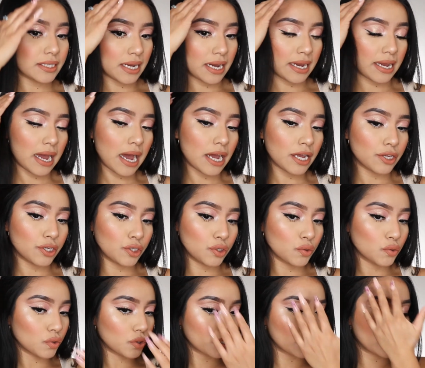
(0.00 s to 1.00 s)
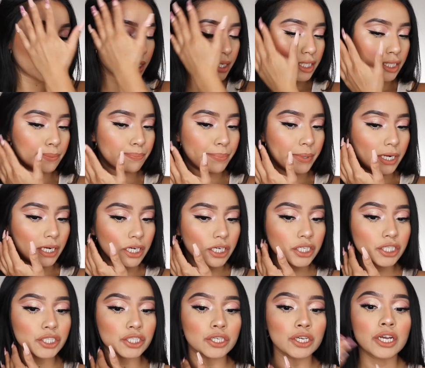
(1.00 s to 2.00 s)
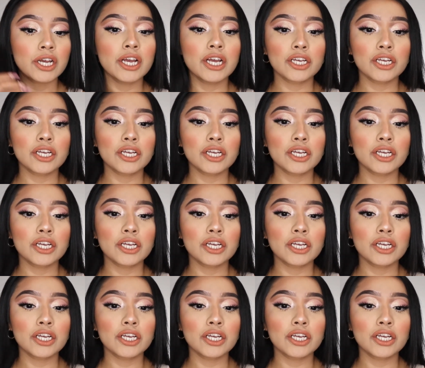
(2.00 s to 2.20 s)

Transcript: side I used the sponge.